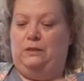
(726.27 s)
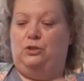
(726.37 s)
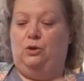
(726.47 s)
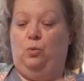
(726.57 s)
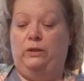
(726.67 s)

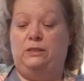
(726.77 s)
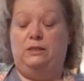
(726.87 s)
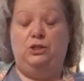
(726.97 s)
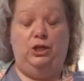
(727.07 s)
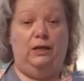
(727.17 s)
So once
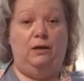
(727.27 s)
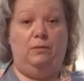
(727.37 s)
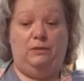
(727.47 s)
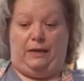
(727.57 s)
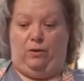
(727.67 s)
the chicken
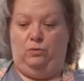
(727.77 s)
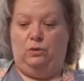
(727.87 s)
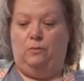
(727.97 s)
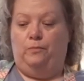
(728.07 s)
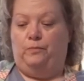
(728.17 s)
comes out,
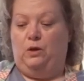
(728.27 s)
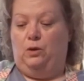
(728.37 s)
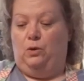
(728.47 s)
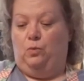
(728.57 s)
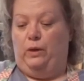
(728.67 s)

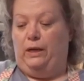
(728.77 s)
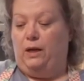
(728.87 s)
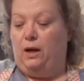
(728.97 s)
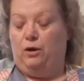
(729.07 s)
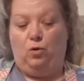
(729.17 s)

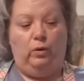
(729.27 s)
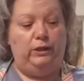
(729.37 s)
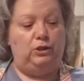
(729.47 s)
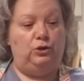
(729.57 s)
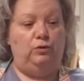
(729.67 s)
we are
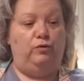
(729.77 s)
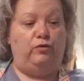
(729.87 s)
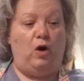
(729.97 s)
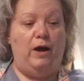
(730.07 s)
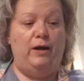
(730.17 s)
going to
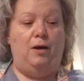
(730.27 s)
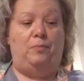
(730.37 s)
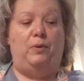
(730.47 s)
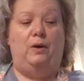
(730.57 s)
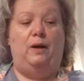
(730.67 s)
fry up
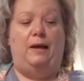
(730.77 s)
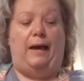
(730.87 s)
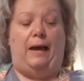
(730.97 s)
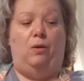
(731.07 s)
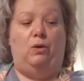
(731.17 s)

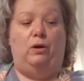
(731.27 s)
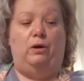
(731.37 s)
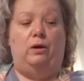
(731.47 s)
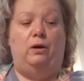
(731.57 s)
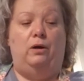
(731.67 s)

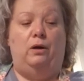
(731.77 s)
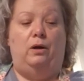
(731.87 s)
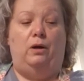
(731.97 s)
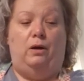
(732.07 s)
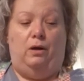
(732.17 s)
our
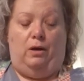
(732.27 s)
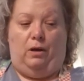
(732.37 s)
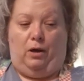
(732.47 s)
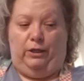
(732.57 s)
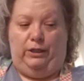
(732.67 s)

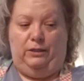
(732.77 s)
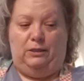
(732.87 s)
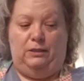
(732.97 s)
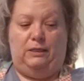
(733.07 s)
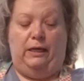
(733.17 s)

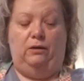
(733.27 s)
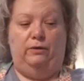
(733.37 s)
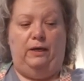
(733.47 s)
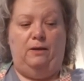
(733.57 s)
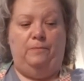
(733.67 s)
onions and
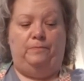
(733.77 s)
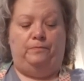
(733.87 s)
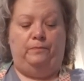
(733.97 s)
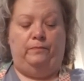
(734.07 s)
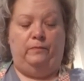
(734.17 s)
celery,
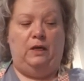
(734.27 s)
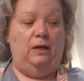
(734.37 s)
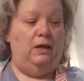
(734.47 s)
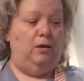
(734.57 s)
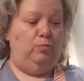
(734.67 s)

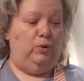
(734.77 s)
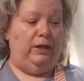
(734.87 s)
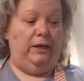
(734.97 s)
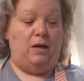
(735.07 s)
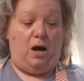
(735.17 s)

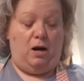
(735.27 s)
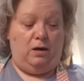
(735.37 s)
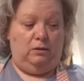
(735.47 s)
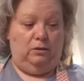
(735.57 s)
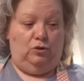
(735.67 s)
put in
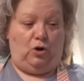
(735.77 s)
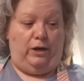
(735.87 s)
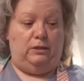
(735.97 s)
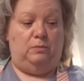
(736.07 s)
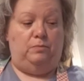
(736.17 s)
our
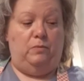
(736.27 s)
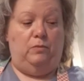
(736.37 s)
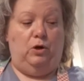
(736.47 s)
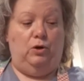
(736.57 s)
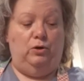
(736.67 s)
dried
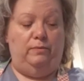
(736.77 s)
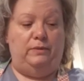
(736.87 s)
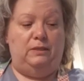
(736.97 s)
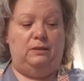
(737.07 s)
herbs,